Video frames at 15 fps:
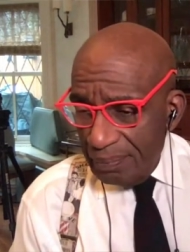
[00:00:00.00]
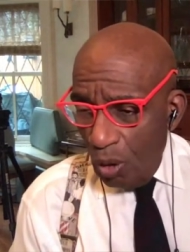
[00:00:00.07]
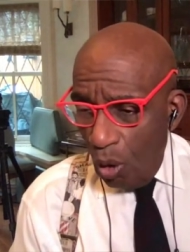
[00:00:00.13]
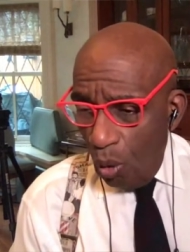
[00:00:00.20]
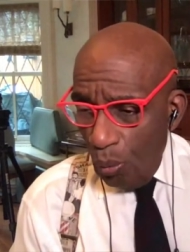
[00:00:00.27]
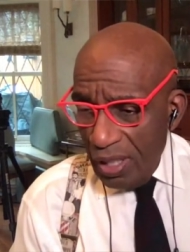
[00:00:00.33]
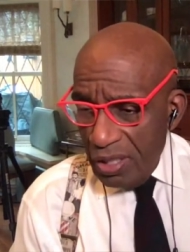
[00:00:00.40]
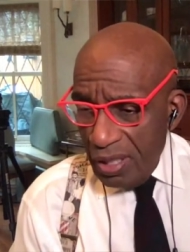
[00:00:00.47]

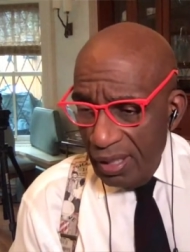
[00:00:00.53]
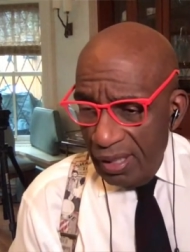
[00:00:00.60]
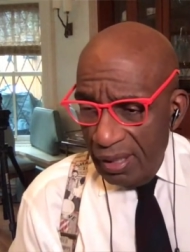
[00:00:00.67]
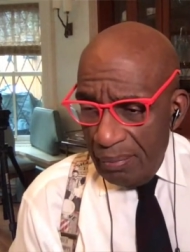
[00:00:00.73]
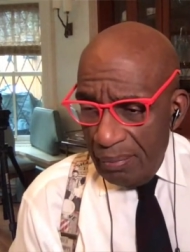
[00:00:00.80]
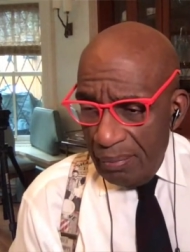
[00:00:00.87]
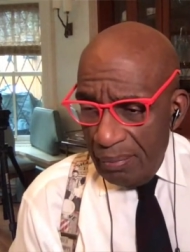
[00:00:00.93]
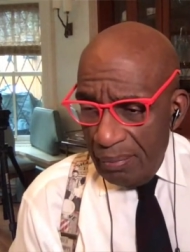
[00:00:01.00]
always
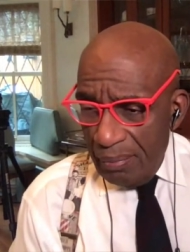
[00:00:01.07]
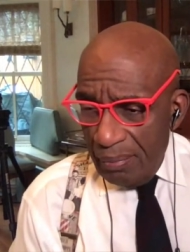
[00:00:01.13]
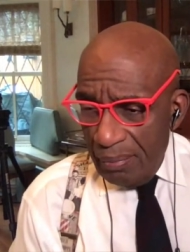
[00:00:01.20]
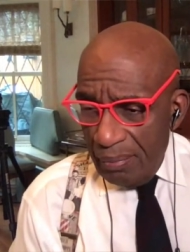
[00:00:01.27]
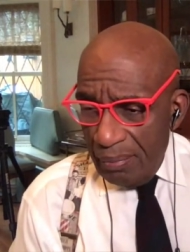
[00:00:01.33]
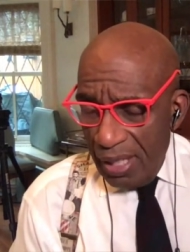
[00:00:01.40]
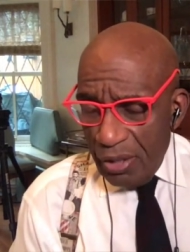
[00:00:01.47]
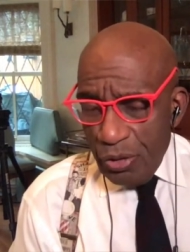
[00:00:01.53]

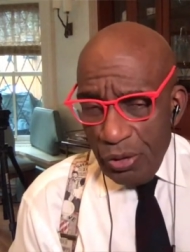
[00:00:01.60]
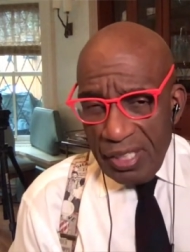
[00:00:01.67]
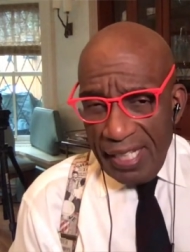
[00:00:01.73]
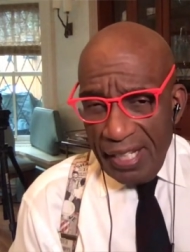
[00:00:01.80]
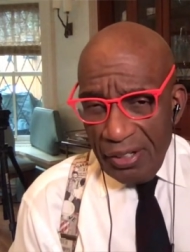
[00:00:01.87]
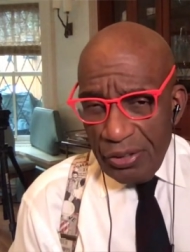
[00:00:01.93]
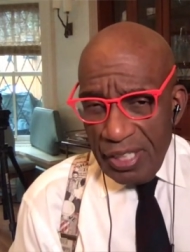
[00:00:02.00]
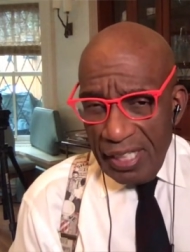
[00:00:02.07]
make sure you
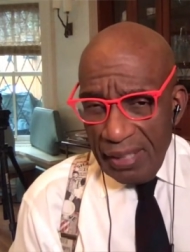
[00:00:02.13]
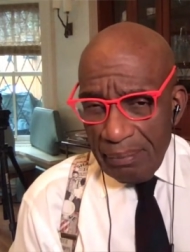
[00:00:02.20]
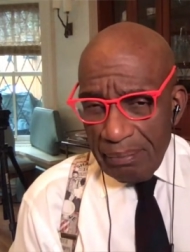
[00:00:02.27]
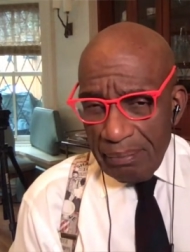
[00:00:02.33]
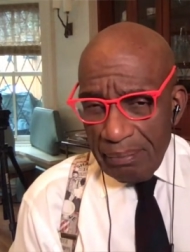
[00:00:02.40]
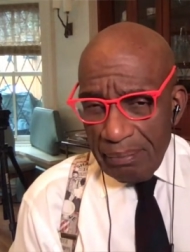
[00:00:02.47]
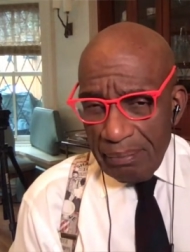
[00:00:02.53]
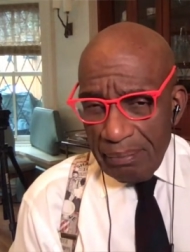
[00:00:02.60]
take care of
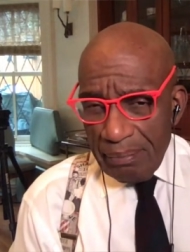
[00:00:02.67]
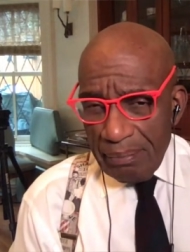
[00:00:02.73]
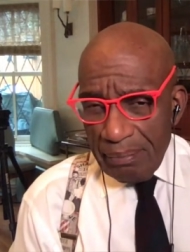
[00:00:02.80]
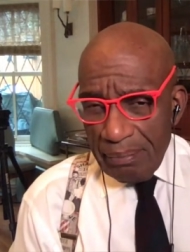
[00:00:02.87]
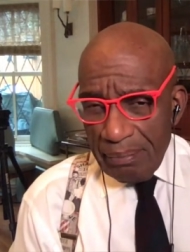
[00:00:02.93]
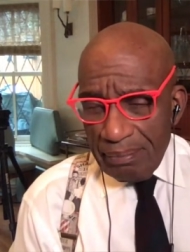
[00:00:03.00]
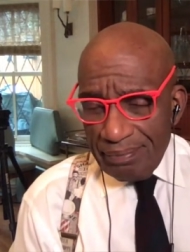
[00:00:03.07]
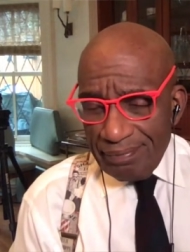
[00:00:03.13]
your team.
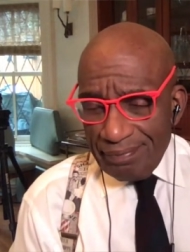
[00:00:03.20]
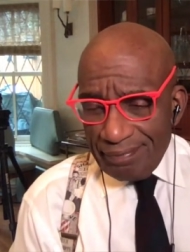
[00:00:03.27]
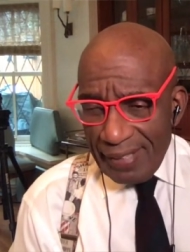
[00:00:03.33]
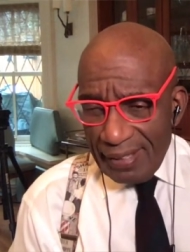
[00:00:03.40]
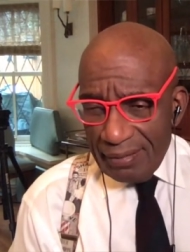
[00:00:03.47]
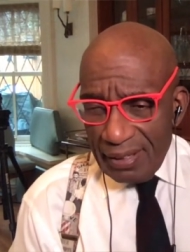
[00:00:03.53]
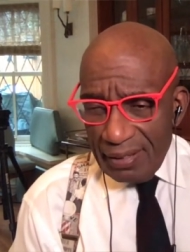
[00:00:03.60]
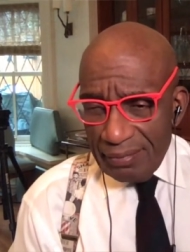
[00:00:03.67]

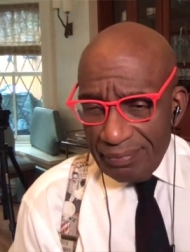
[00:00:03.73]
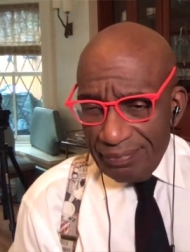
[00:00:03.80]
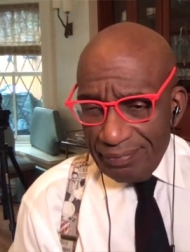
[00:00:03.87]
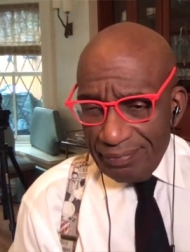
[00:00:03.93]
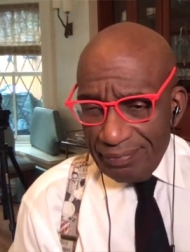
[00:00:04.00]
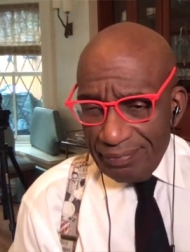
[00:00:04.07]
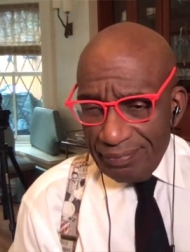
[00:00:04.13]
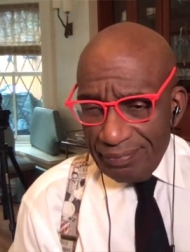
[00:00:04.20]
And
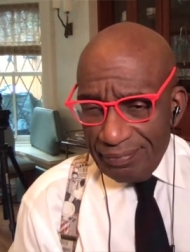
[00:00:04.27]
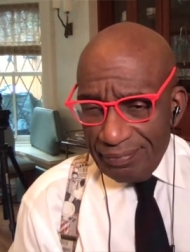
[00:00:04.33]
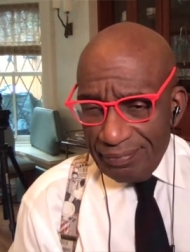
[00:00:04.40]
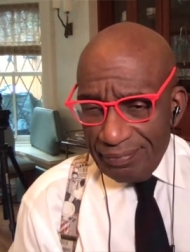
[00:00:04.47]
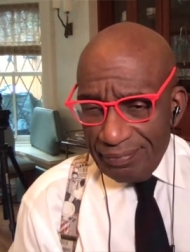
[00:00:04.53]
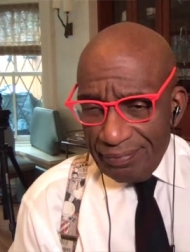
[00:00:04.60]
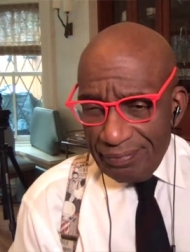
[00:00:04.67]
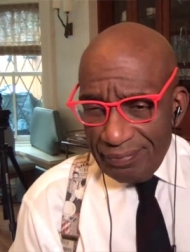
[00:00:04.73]

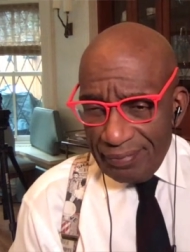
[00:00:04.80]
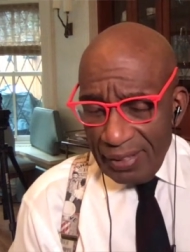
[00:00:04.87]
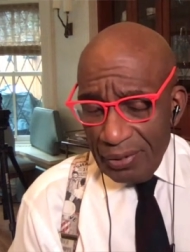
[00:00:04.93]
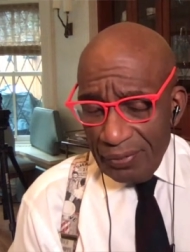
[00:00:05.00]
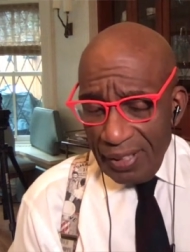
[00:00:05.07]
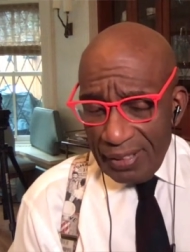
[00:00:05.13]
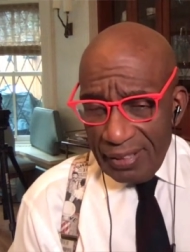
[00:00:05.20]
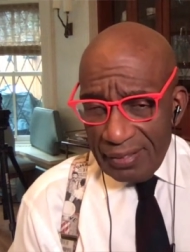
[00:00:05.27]
uh, I
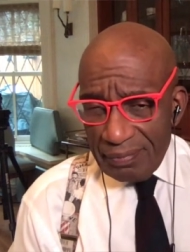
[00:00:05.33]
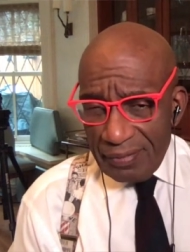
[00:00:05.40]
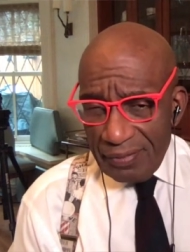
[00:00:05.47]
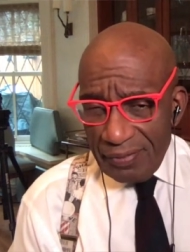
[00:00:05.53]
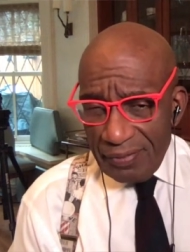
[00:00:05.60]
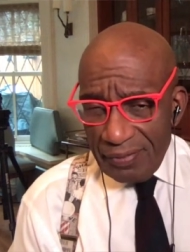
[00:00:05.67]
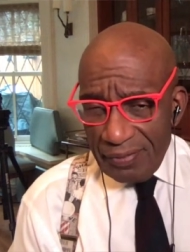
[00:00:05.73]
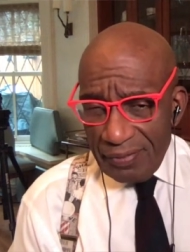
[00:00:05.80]
don't know if I
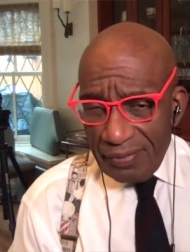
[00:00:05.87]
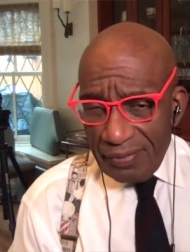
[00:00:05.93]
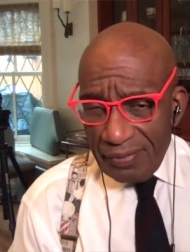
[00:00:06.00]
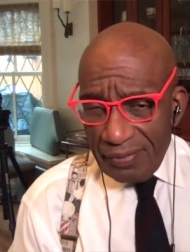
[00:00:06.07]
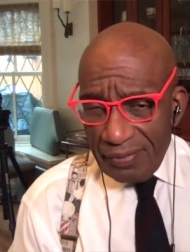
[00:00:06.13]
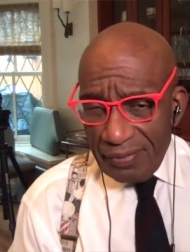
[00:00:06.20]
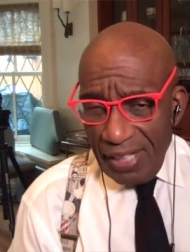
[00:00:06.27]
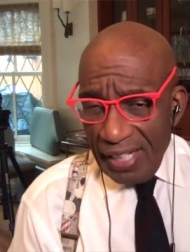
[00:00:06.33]
got it, if
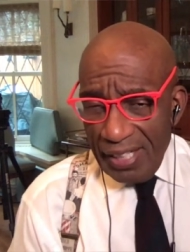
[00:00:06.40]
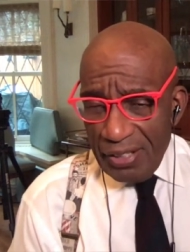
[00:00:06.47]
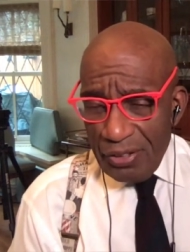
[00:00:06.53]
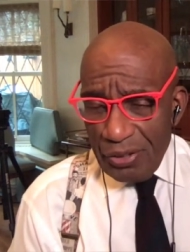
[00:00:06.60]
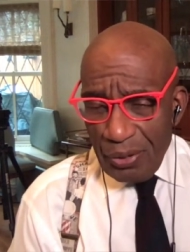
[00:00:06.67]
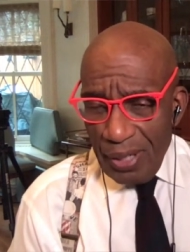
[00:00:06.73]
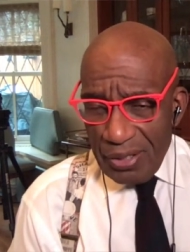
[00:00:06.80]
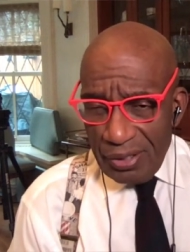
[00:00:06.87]
that answered your
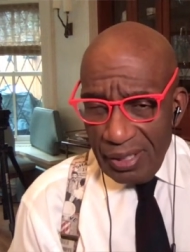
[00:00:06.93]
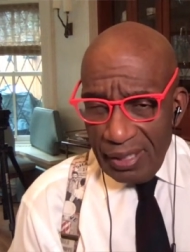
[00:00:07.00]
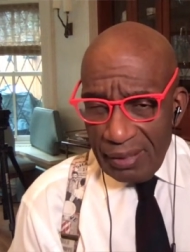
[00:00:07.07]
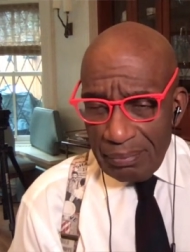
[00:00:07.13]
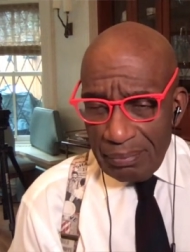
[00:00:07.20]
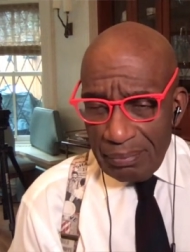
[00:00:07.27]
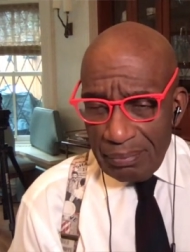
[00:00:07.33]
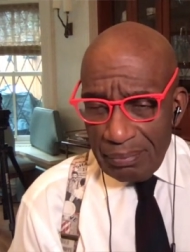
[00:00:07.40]
question
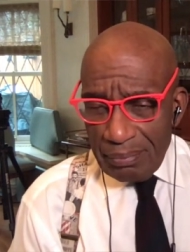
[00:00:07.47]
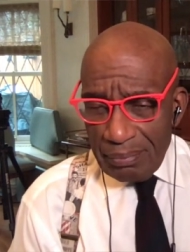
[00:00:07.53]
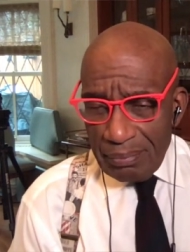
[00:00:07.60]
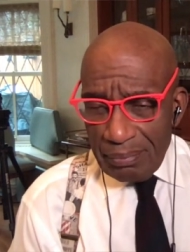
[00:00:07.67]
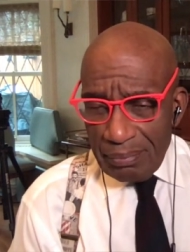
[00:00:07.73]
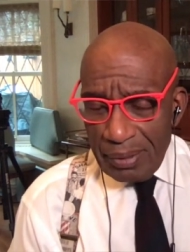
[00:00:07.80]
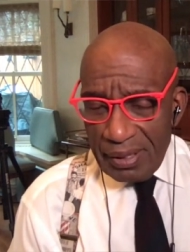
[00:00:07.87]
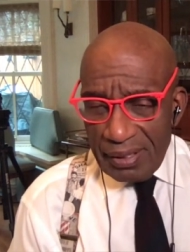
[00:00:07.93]
or not, but
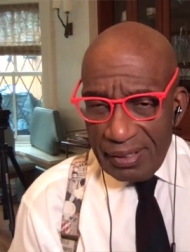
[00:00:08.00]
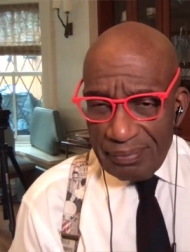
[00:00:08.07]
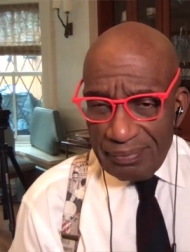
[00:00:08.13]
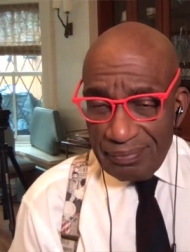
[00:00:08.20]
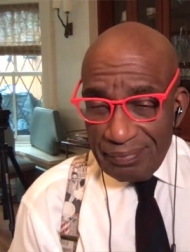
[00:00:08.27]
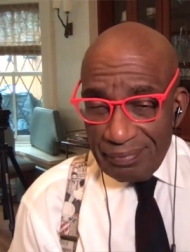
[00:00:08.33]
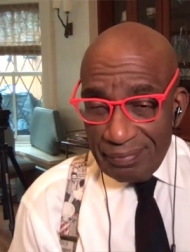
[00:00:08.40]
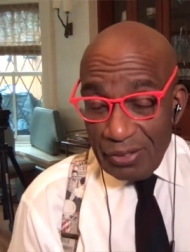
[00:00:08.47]
uh,
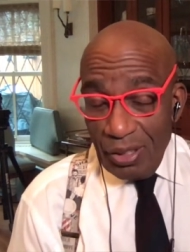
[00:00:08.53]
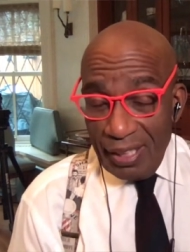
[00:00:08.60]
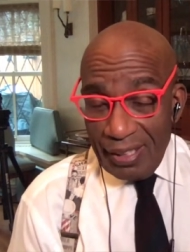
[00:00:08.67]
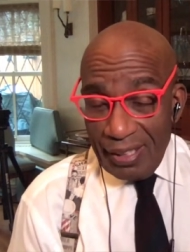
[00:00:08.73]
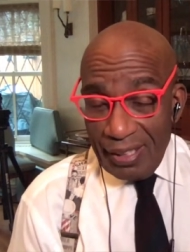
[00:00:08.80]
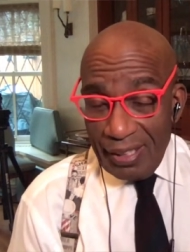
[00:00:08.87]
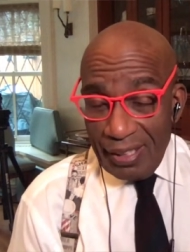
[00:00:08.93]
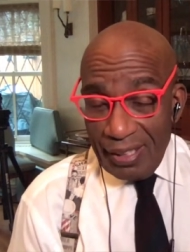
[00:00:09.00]
that's
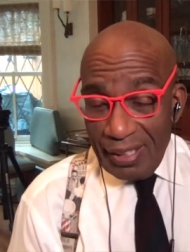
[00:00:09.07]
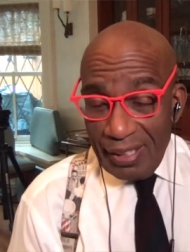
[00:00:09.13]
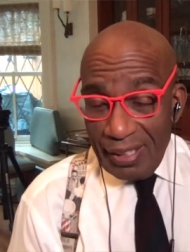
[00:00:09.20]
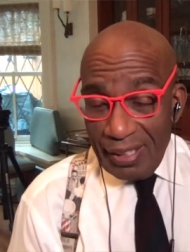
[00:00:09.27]
all I got.